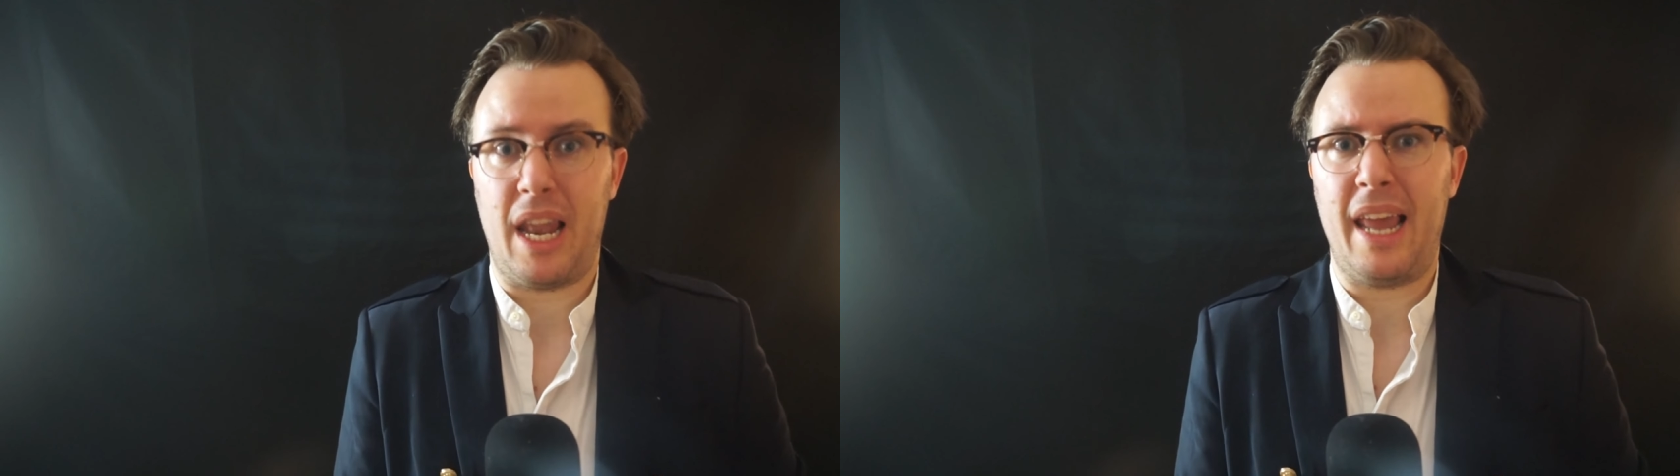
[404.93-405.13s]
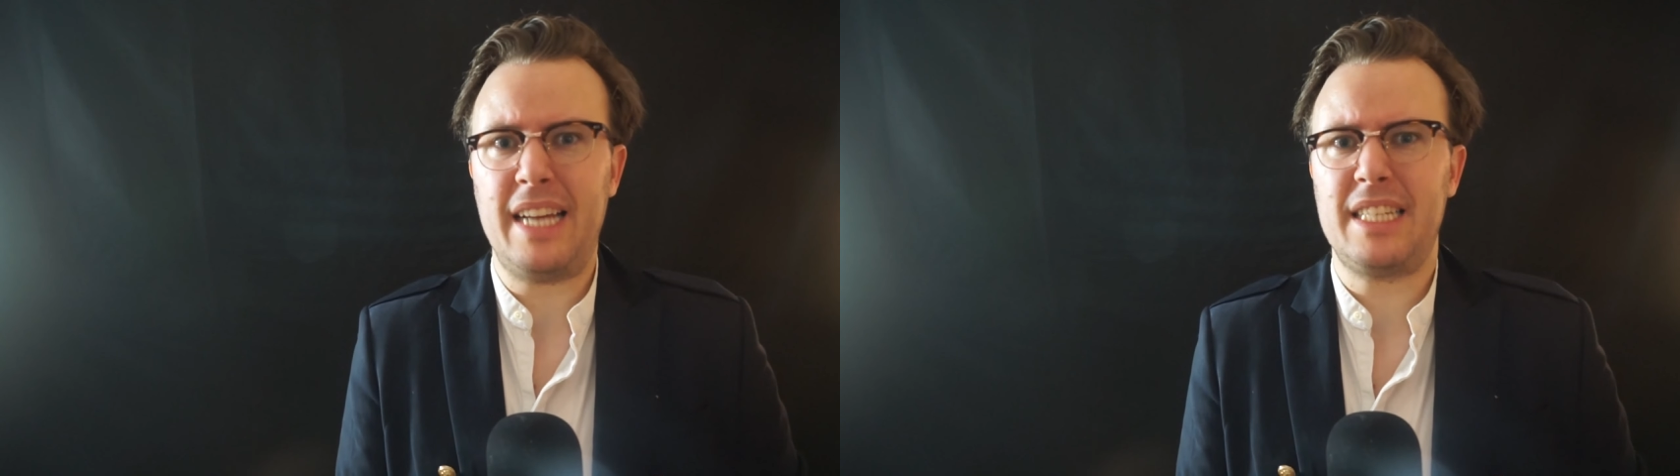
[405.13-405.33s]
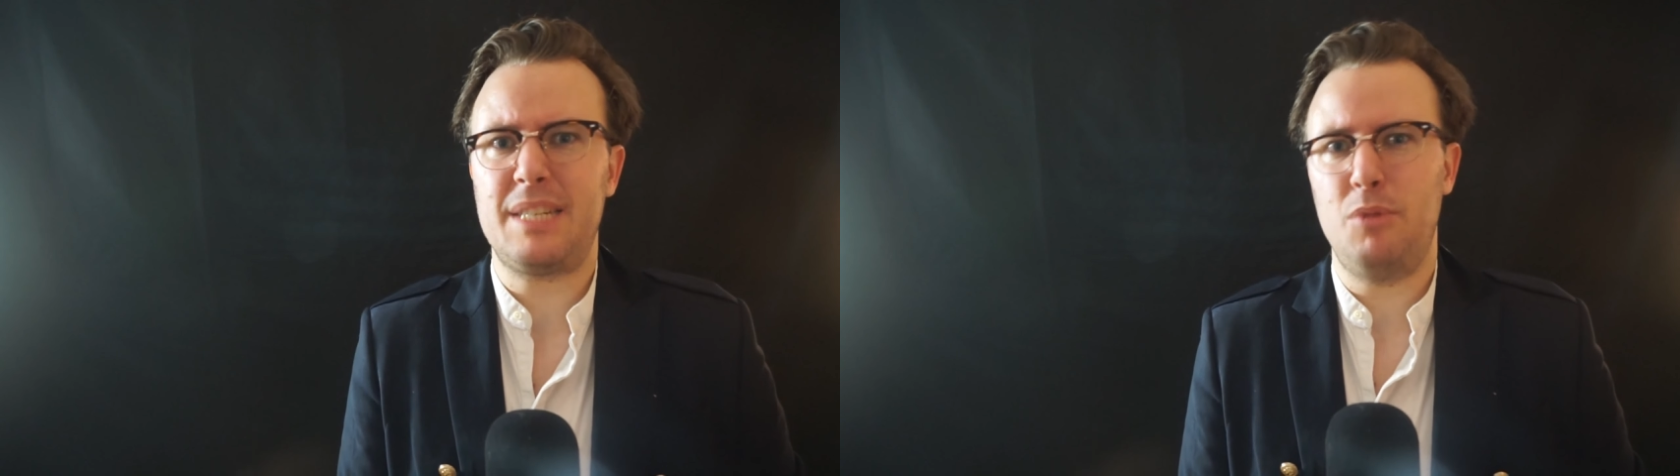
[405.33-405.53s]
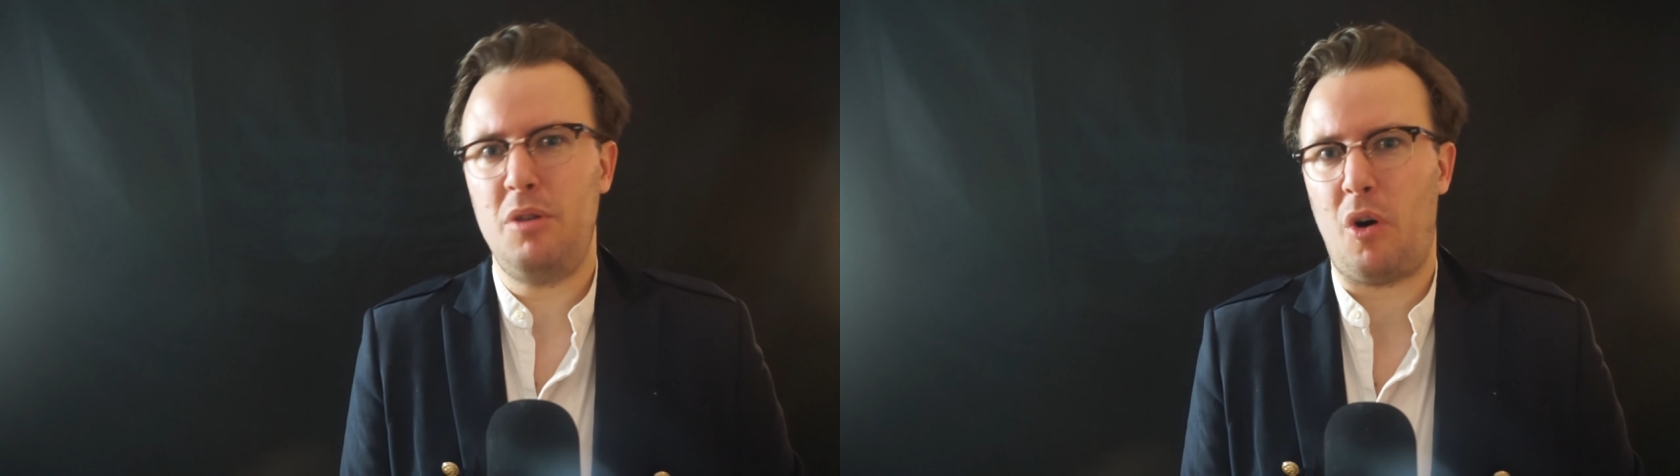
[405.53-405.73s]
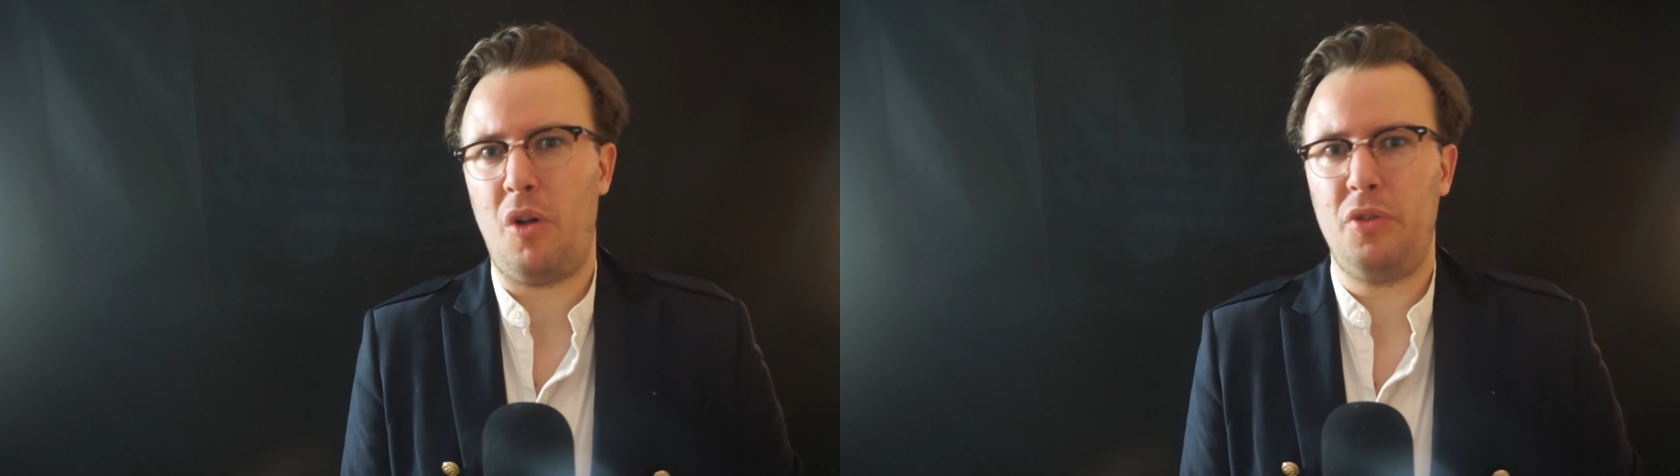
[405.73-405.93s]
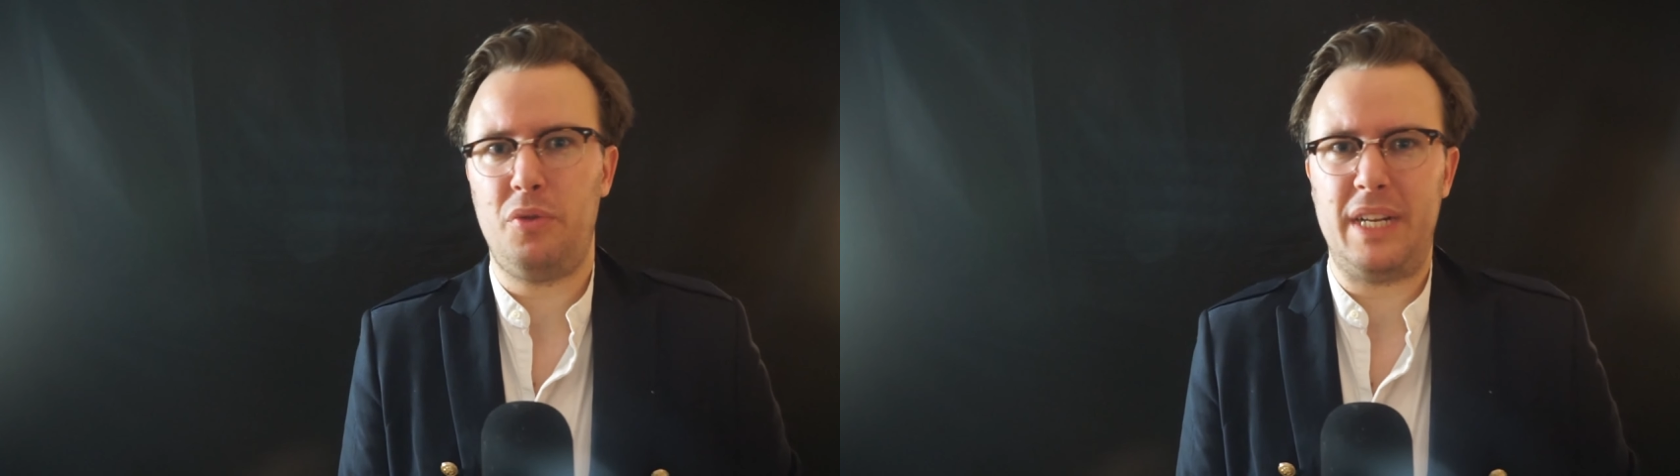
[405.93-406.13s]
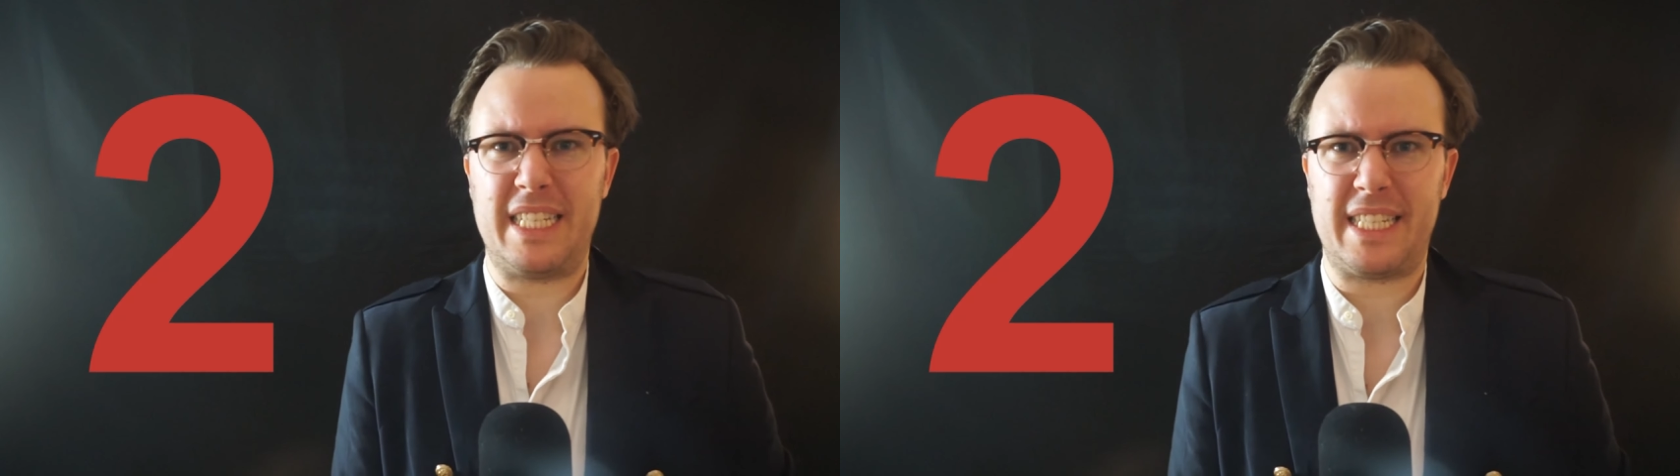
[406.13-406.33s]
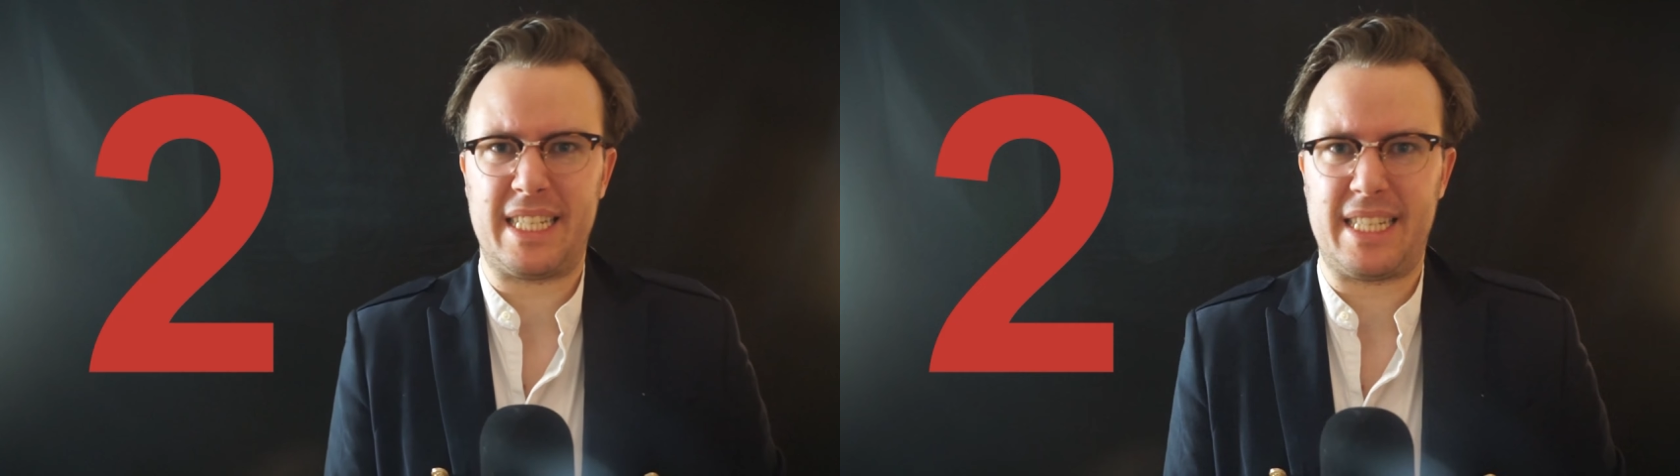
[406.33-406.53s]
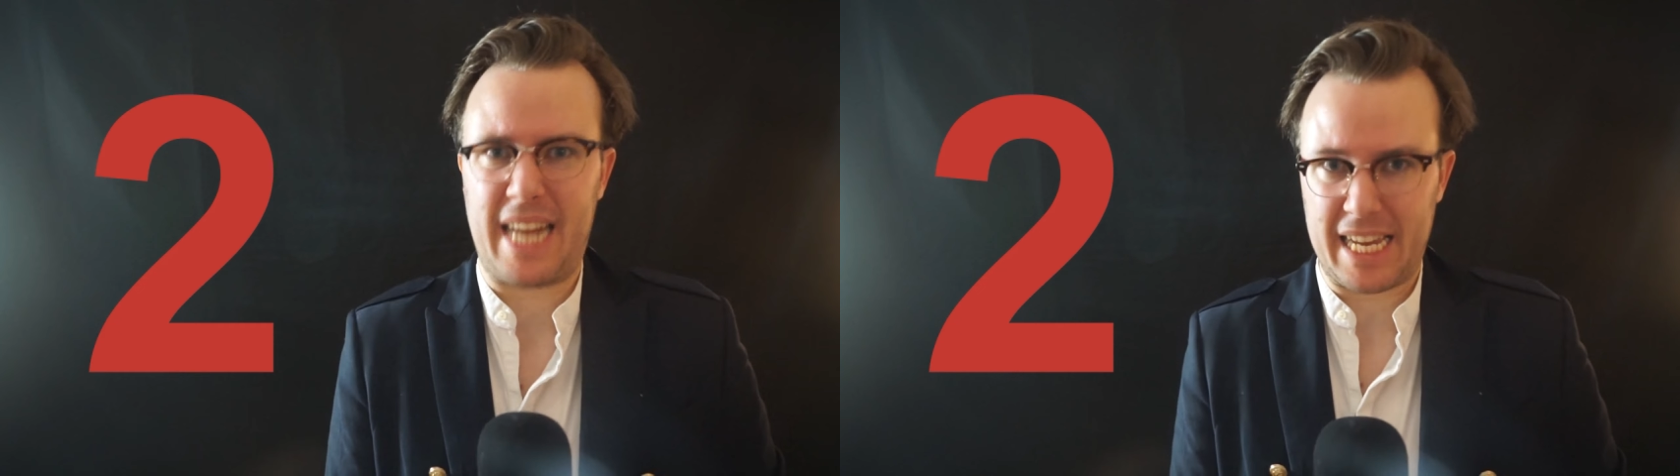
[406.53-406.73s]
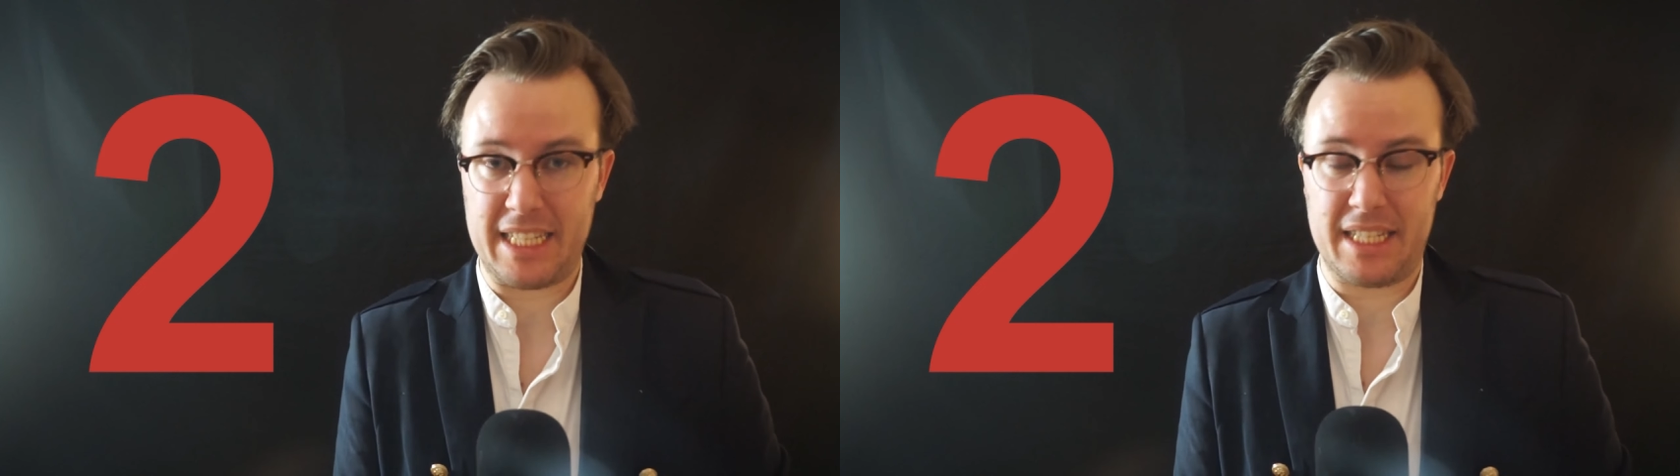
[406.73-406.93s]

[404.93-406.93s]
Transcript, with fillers: Let's move on to the second